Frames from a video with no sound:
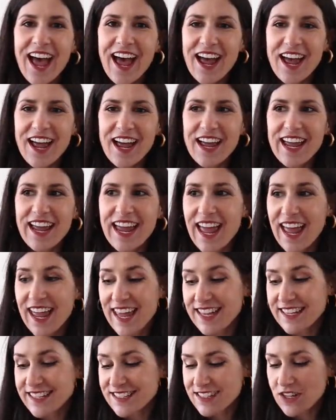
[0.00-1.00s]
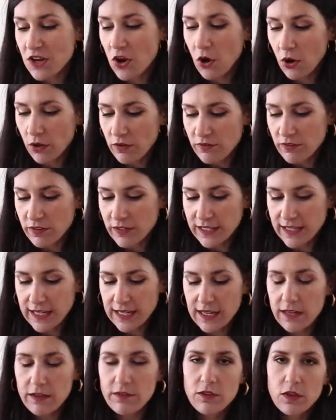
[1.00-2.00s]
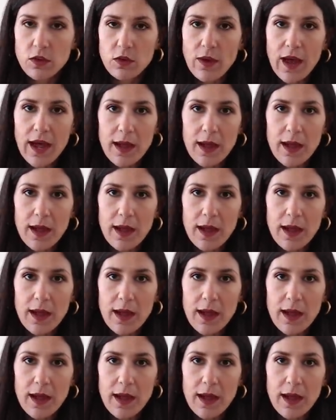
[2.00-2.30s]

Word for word: Uh, and hopefully if you